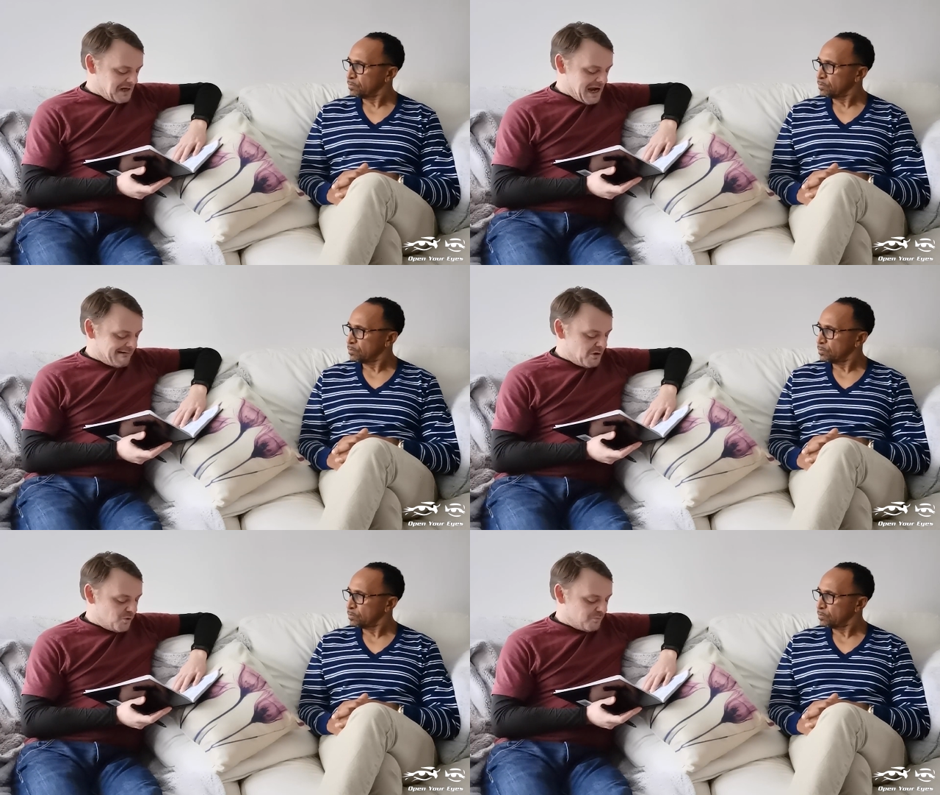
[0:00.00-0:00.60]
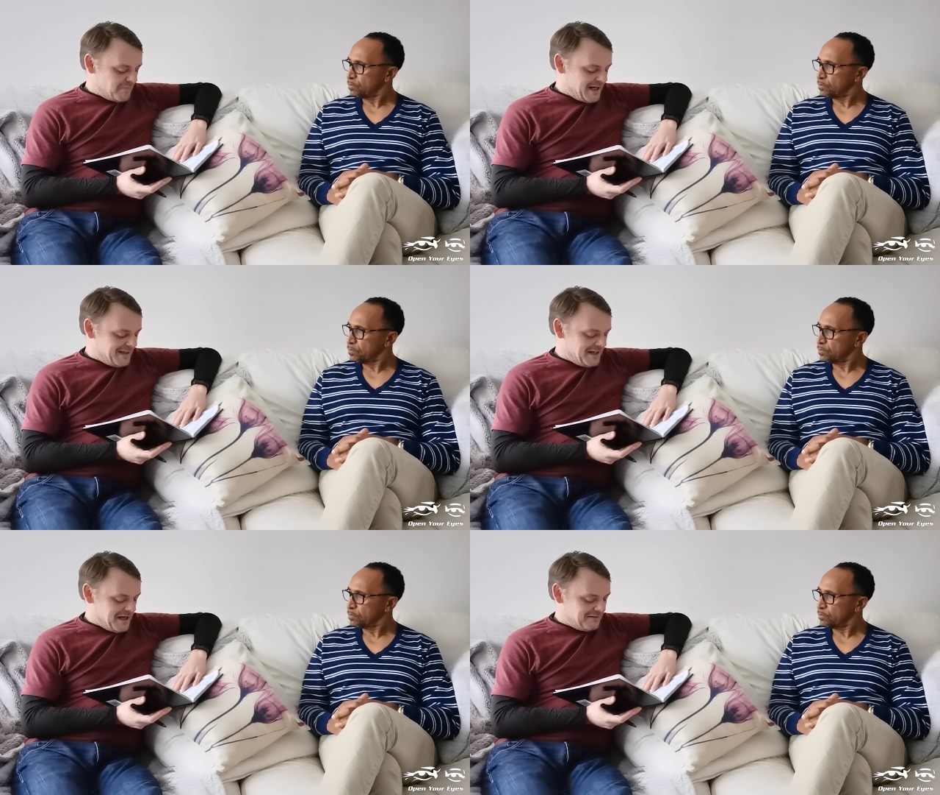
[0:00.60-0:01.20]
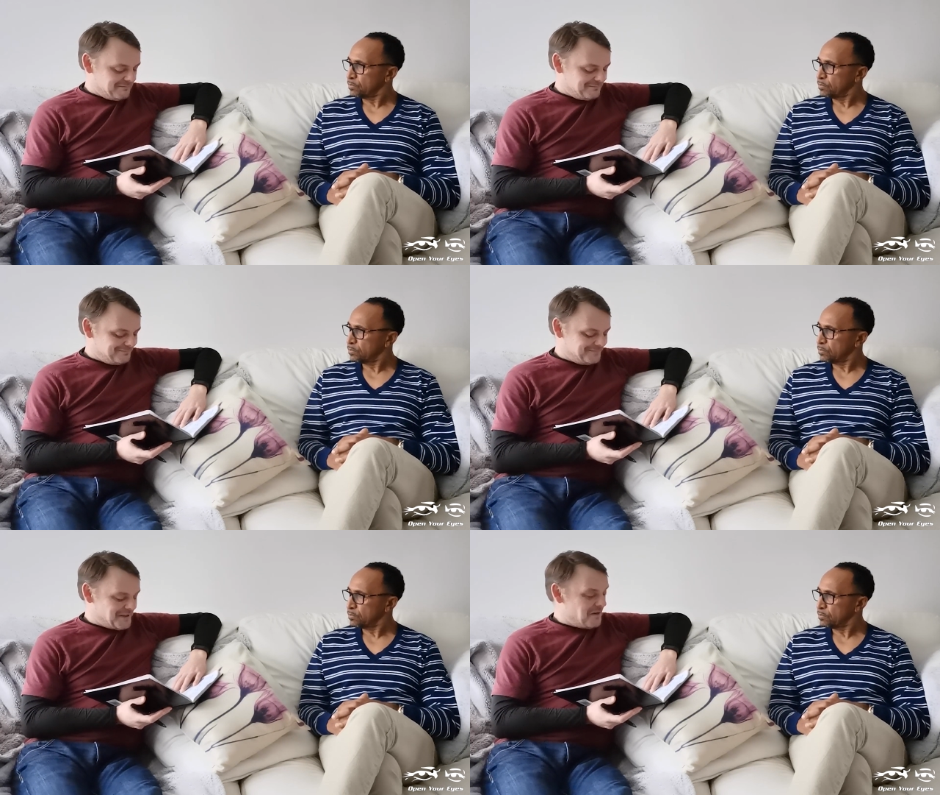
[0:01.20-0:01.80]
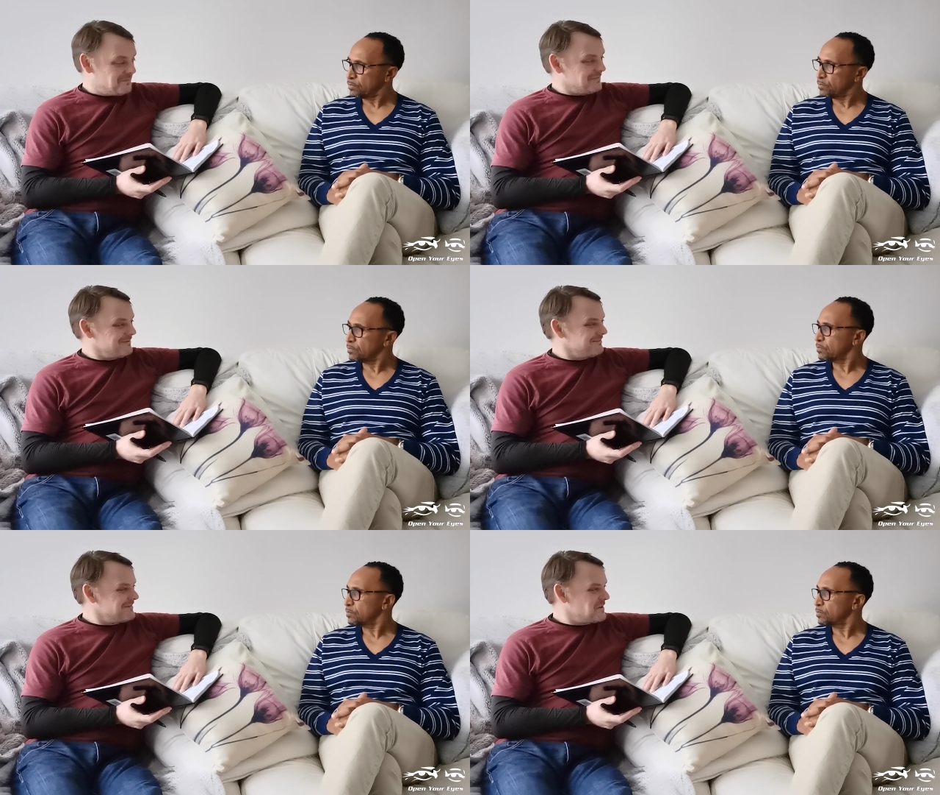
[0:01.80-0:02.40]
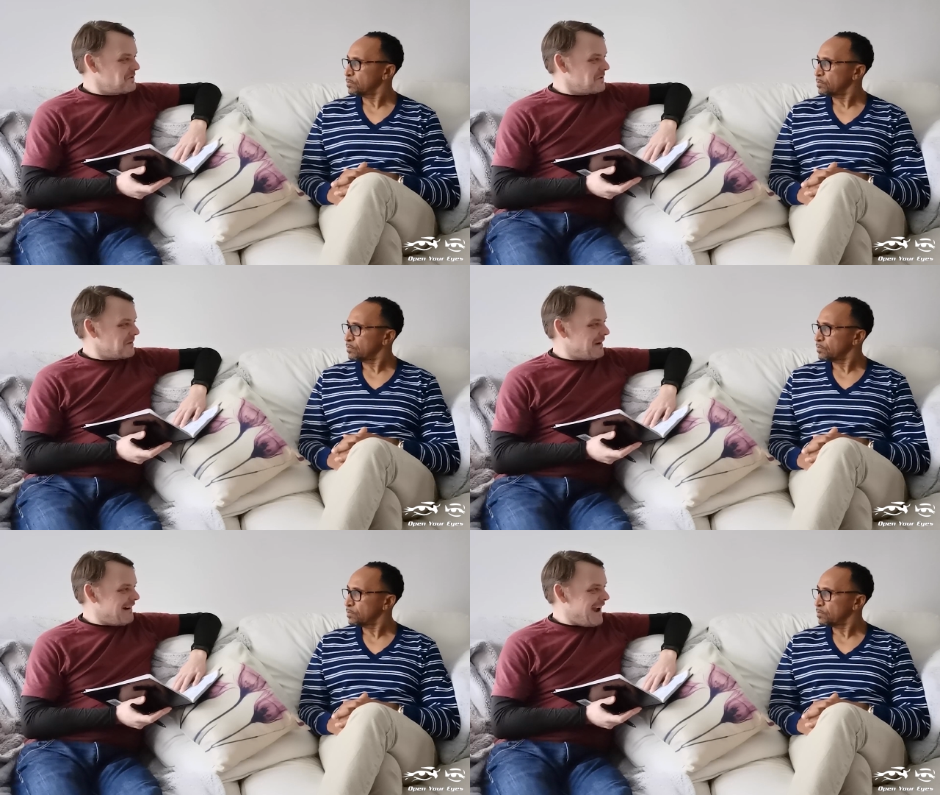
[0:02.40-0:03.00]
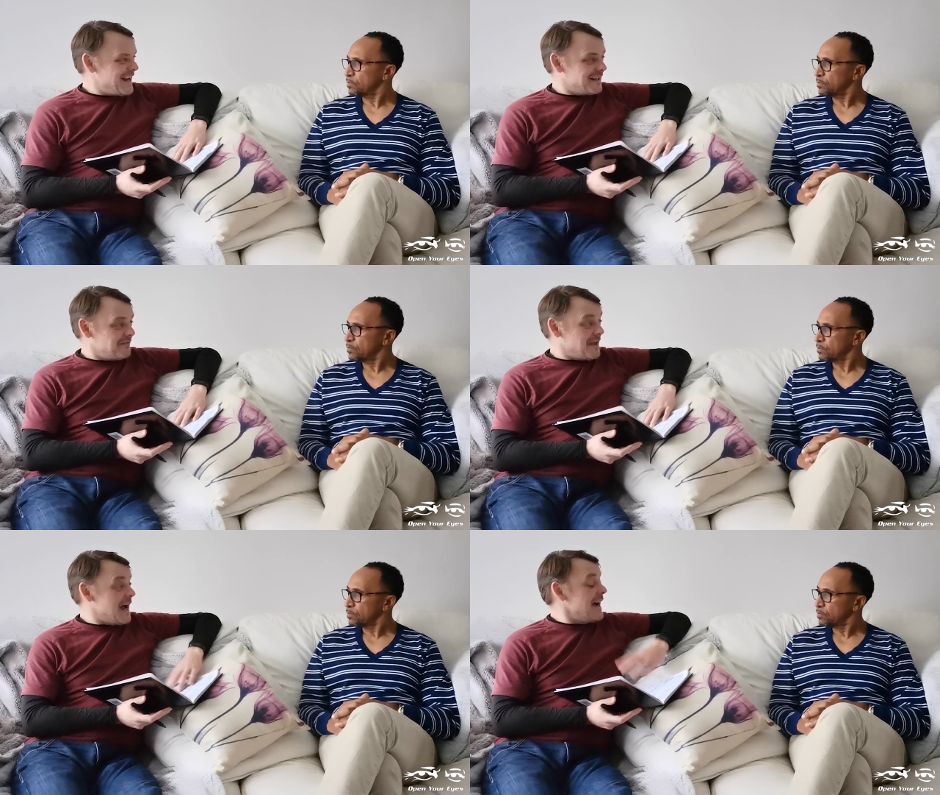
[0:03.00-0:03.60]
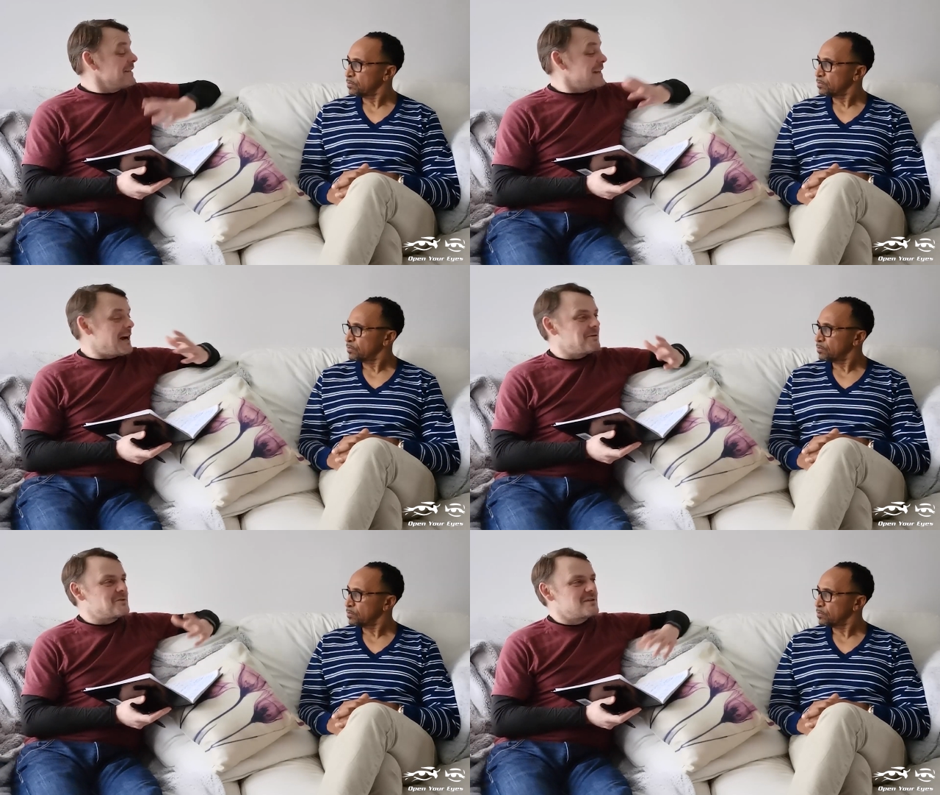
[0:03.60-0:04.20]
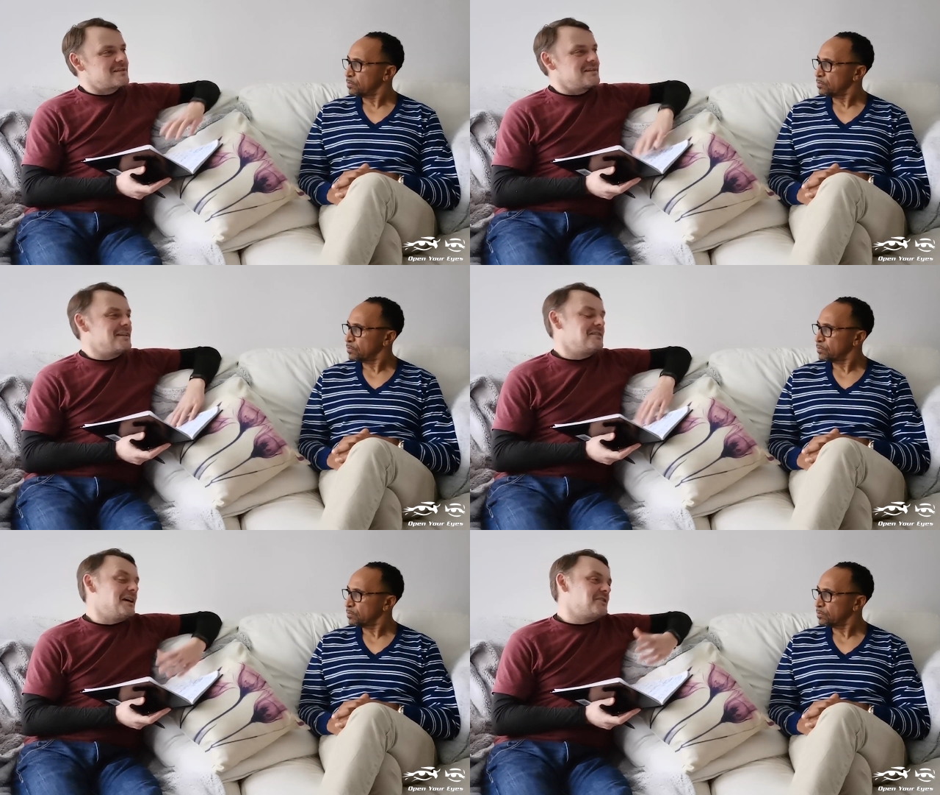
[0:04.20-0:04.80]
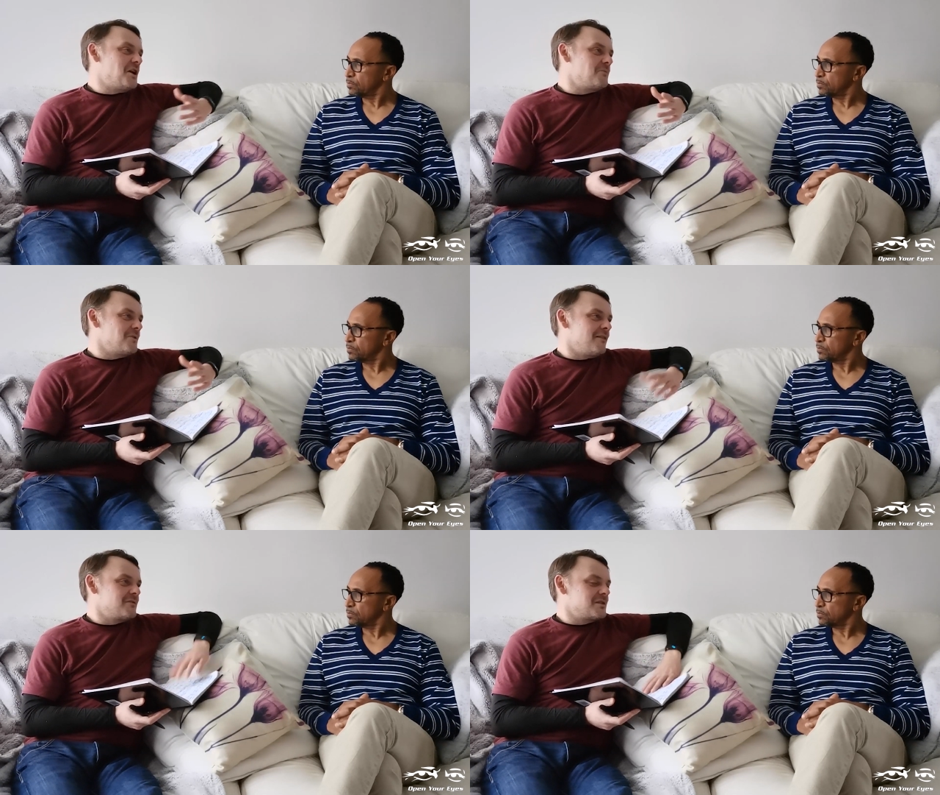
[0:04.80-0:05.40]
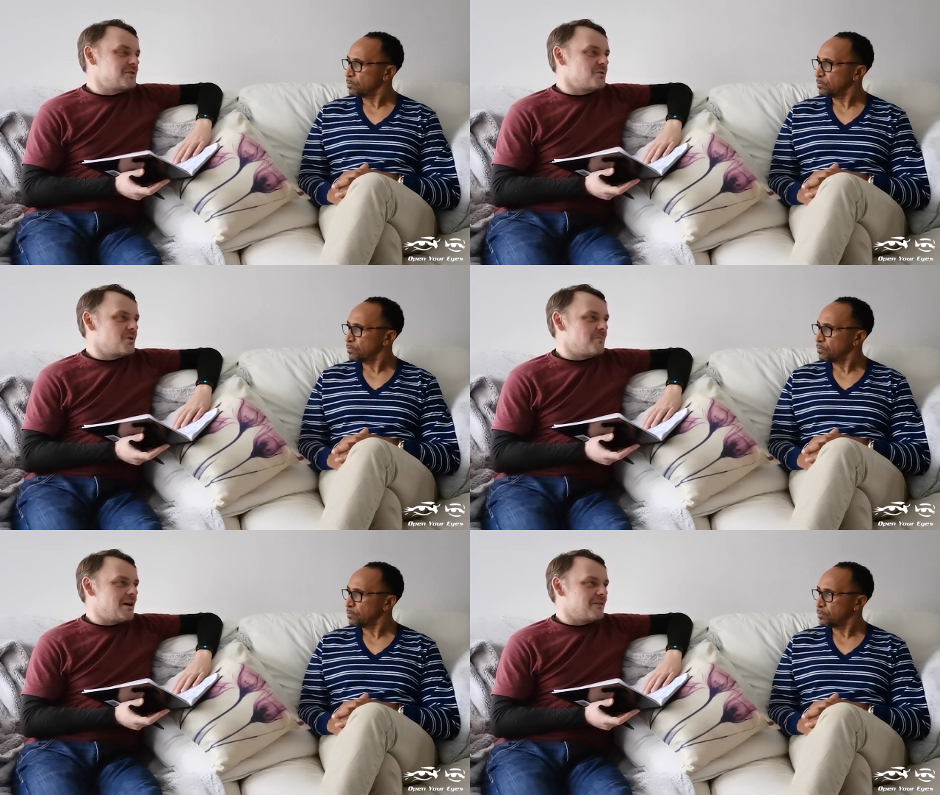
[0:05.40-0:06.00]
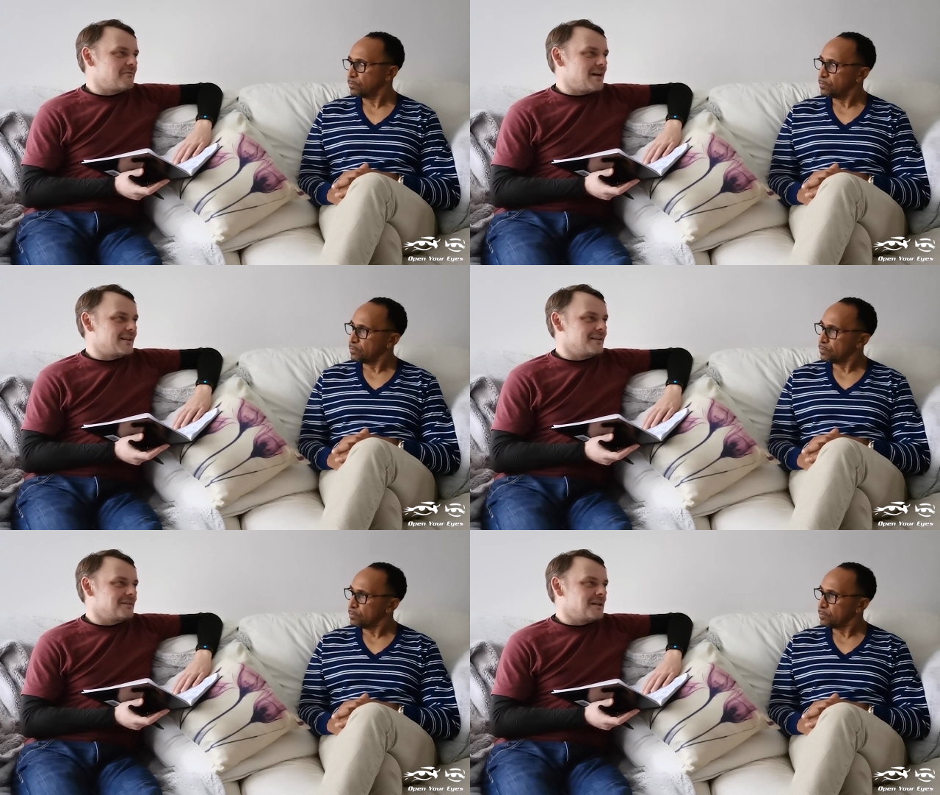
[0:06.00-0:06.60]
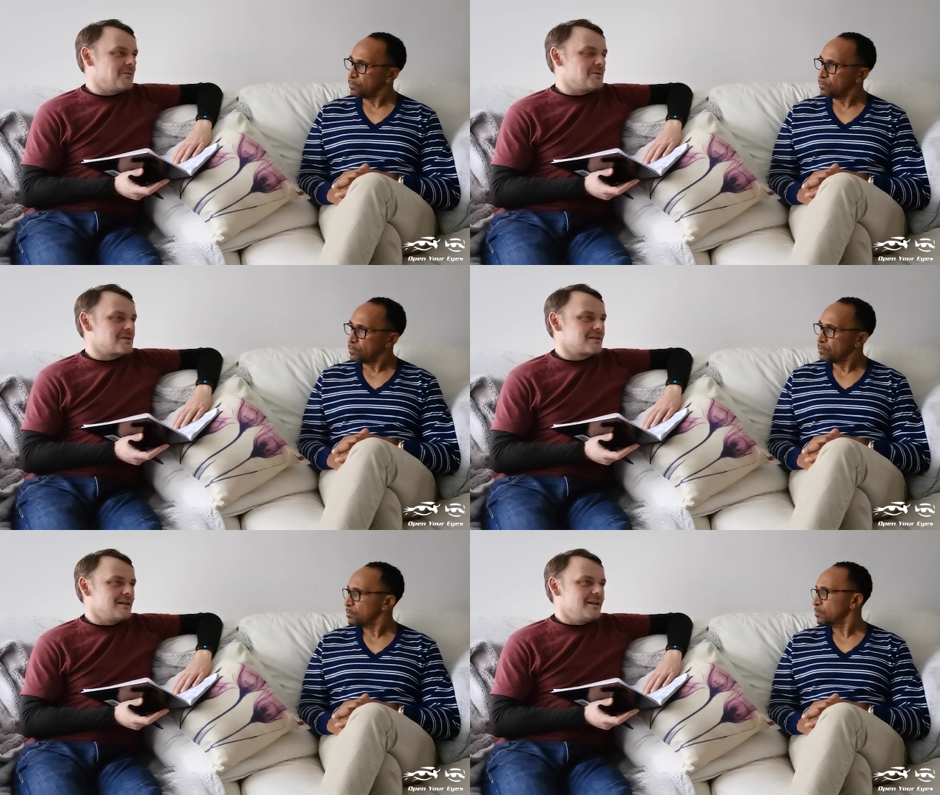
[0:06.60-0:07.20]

Speaker 1: our old media don't talk about any of that? And how interesting is it they don't obviously talk about the fact that there was